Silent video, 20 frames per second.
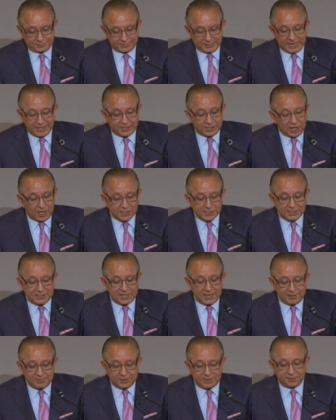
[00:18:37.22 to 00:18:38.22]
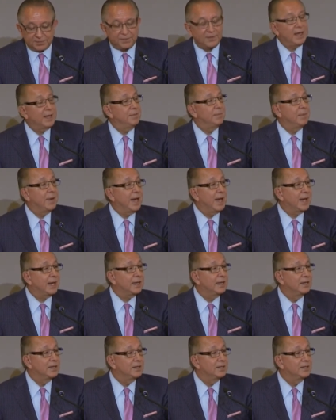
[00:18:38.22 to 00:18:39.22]
It caused David to fight
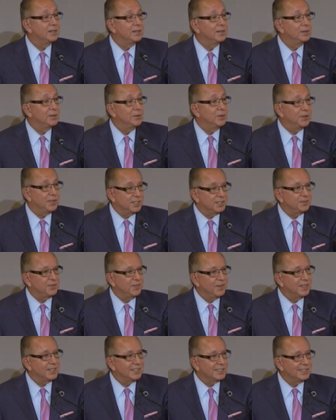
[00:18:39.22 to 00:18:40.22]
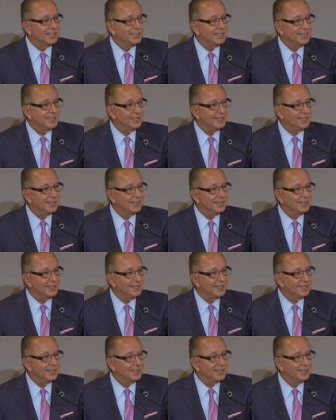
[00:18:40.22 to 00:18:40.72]
back with his fists.